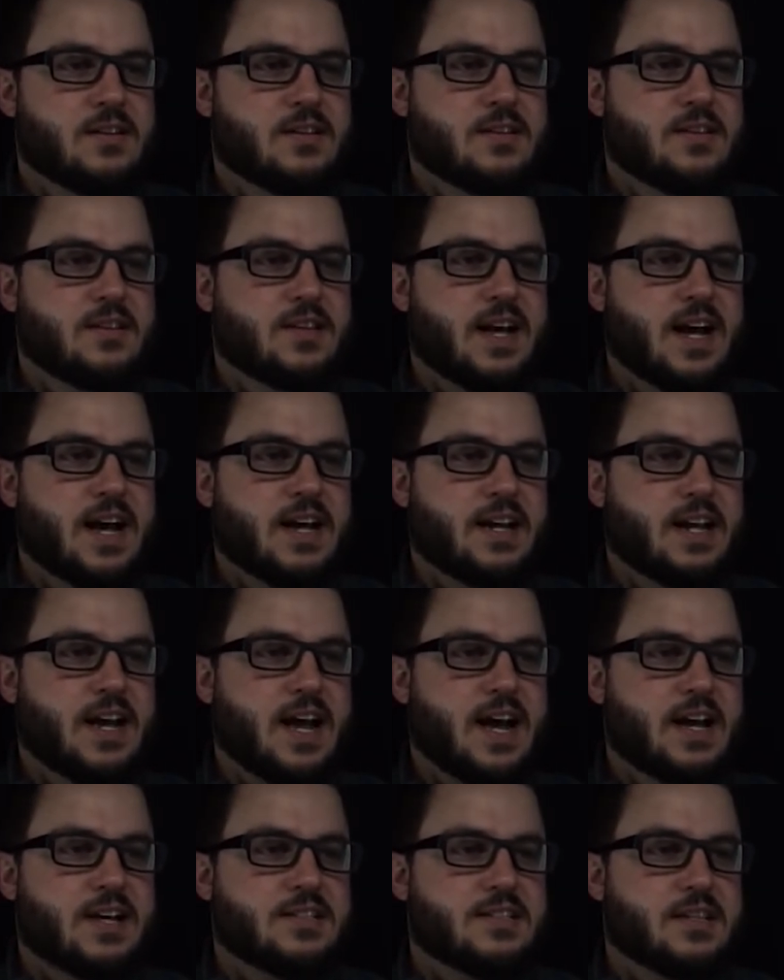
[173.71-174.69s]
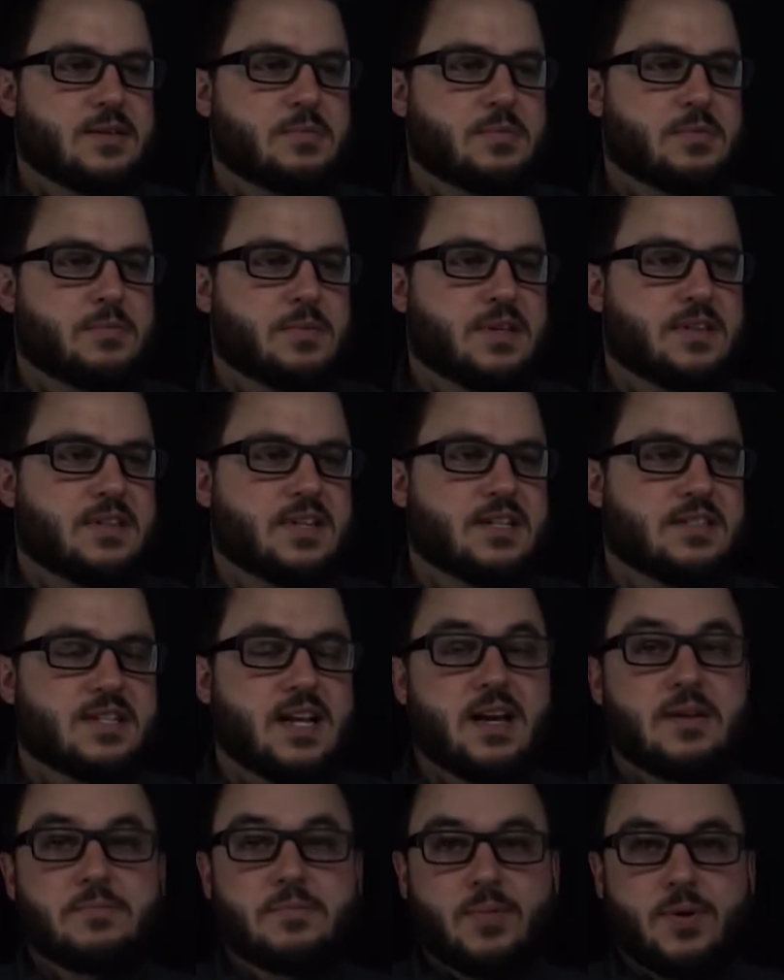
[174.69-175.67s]
that has a Prometheus
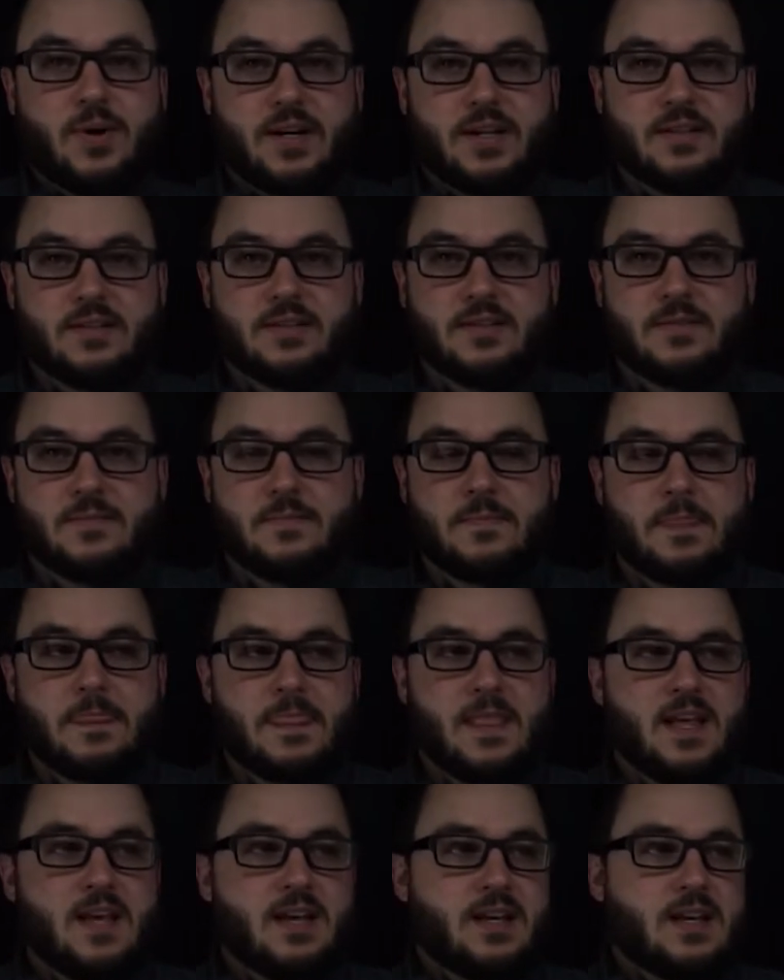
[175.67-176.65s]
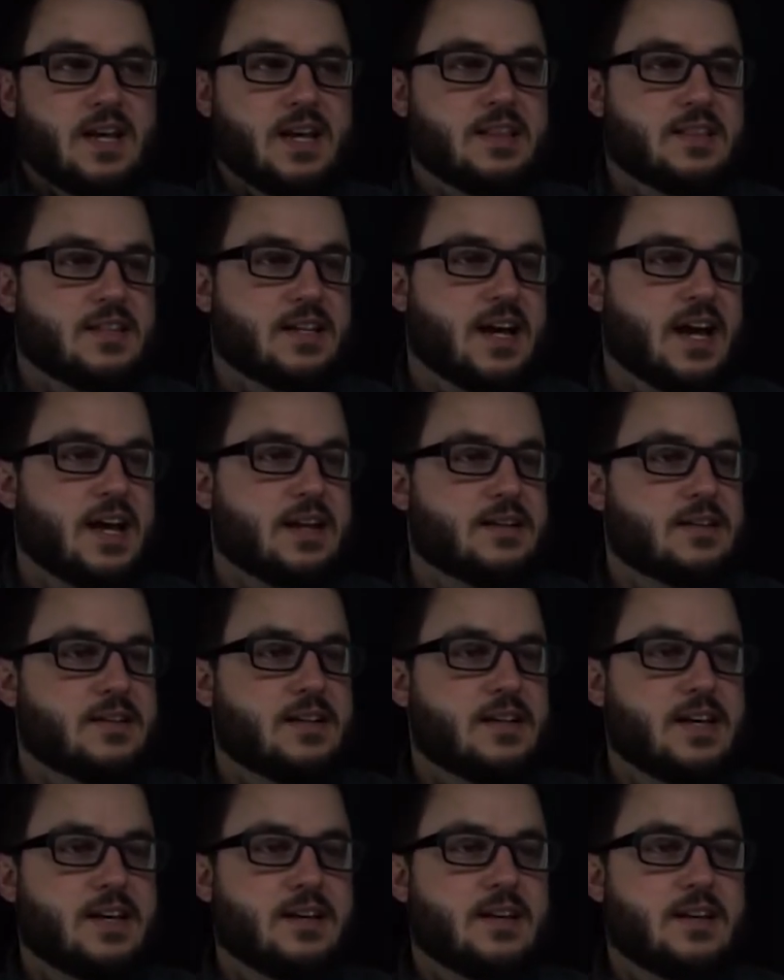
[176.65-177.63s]
endpoint, and that
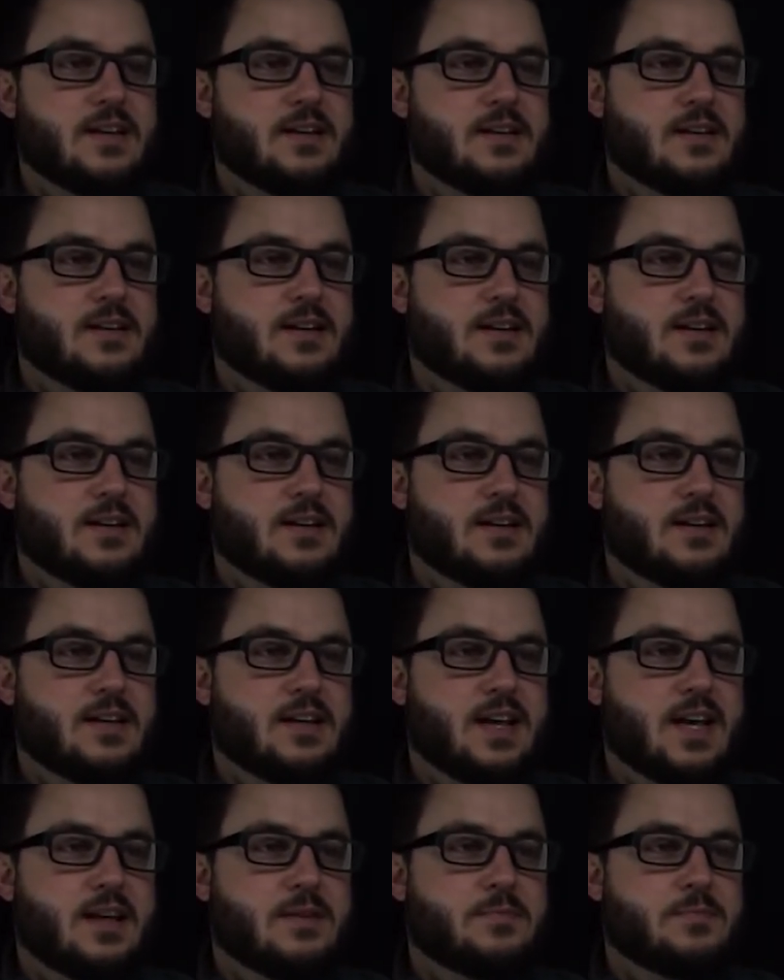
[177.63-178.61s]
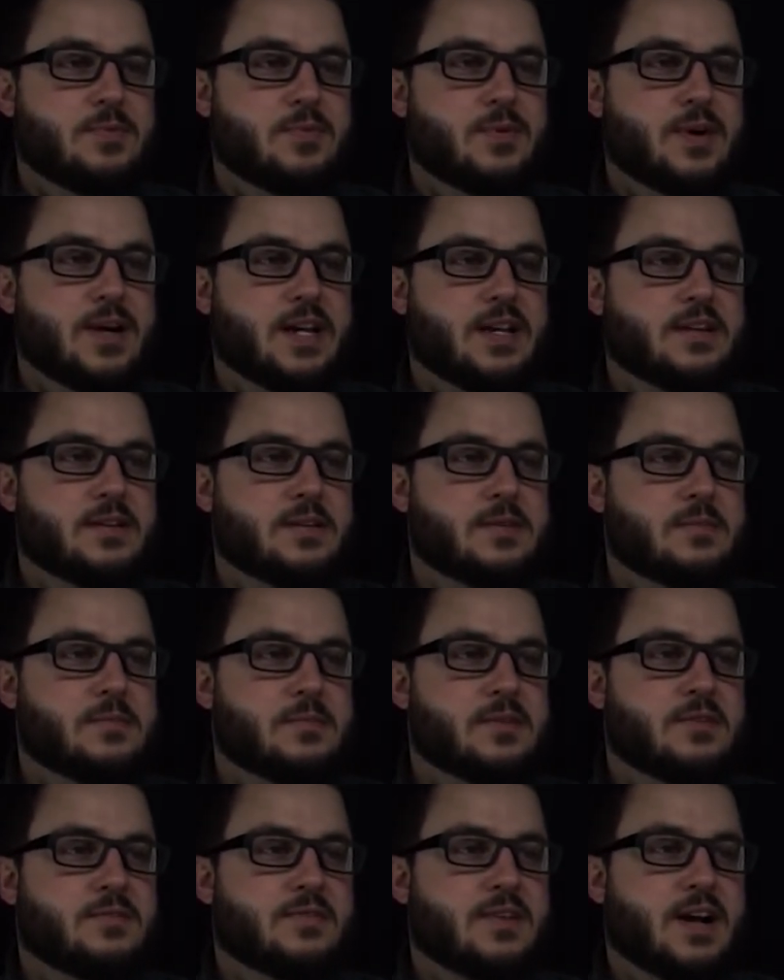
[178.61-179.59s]
endpoint
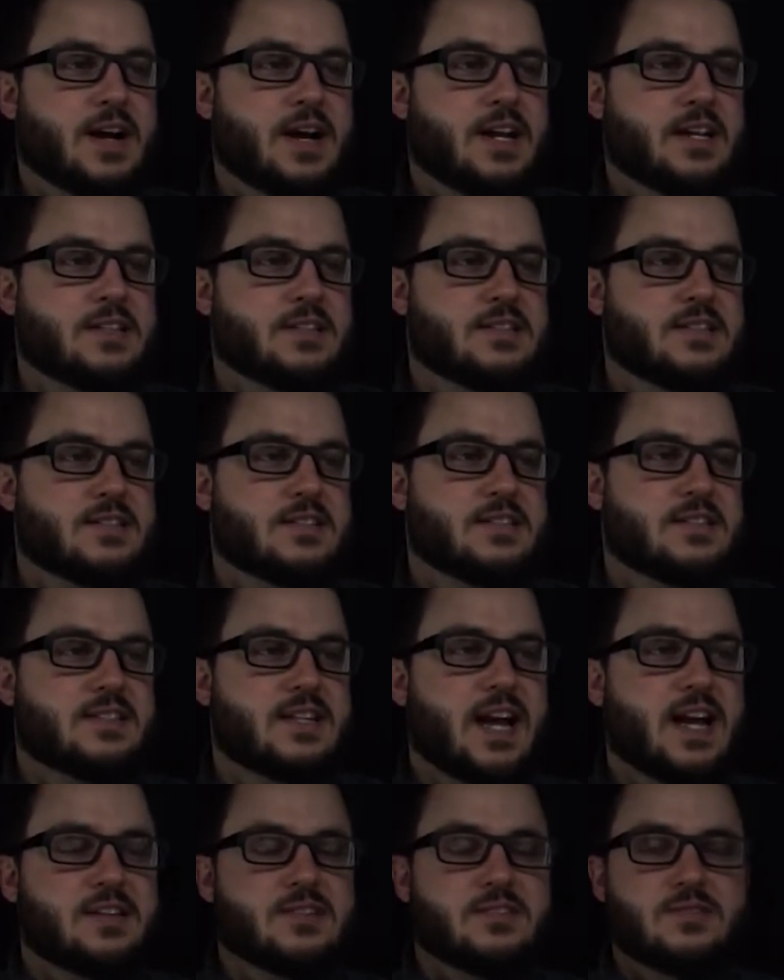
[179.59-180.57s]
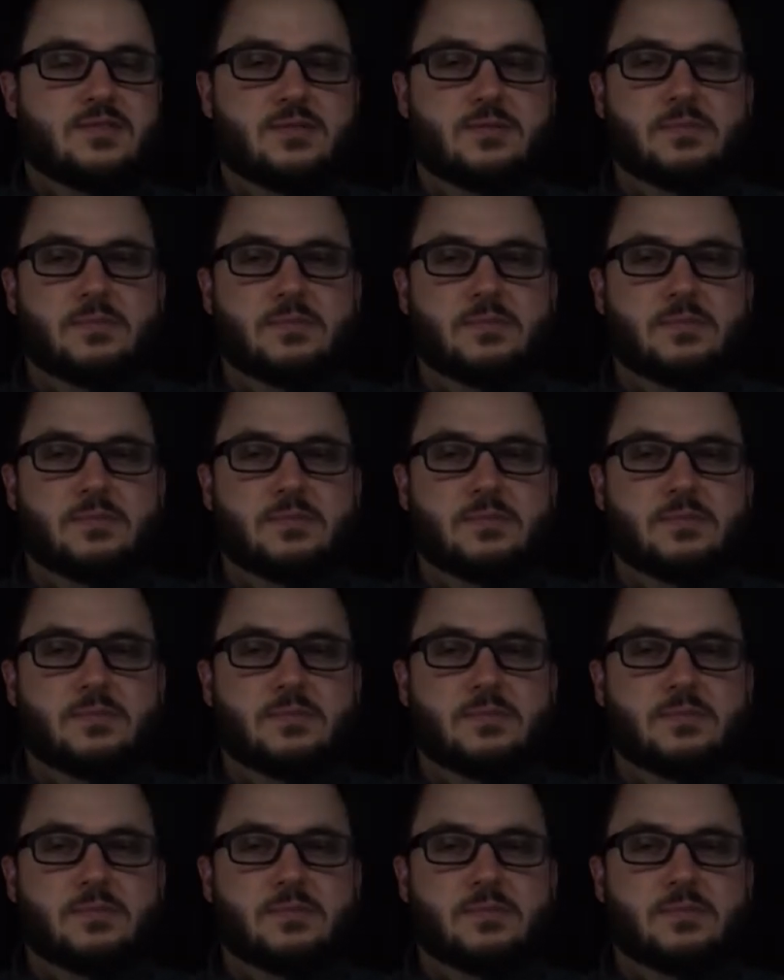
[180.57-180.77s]
provides stats to